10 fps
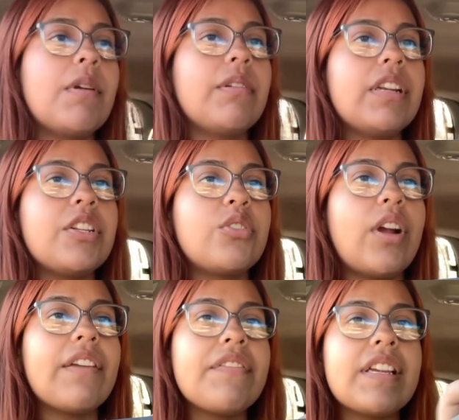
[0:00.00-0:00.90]
already
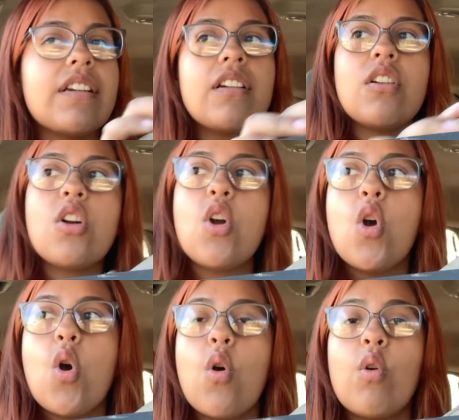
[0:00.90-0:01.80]
driving
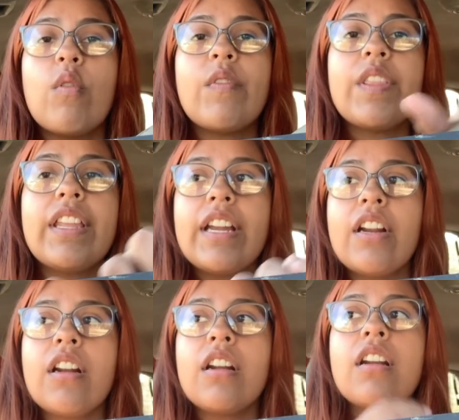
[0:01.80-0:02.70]
over
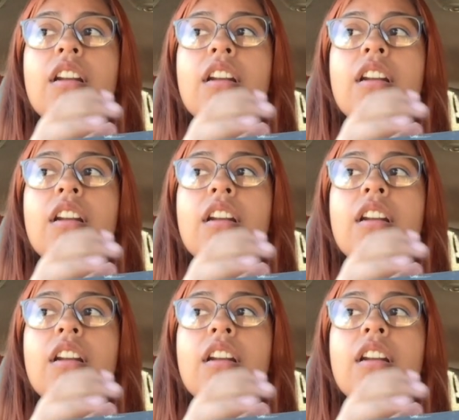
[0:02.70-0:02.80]
there.